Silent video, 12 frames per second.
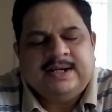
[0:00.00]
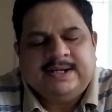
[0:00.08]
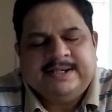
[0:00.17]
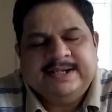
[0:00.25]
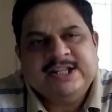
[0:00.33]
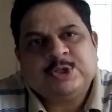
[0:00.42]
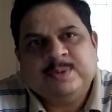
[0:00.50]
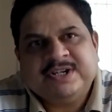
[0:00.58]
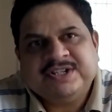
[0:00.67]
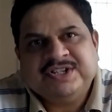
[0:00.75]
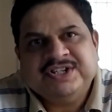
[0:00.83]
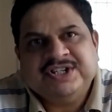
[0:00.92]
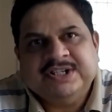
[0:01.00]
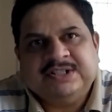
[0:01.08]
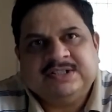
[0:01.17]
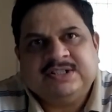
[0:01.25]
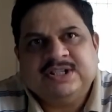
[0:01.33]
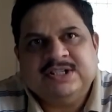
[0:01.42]
An instrumental engineer
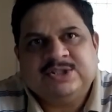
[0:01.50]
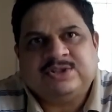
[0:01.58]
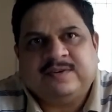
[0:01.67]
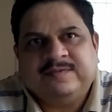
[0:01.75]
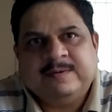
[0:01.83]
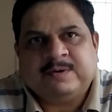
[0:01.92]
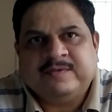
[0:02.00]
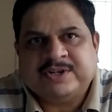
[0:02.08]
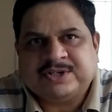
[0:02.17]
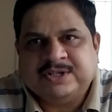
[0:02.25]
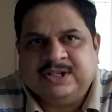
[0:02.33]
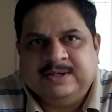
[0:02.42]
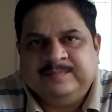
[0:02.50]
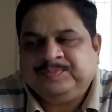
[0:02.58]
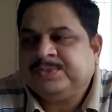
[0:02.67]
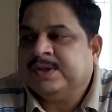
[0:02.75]
turned software professional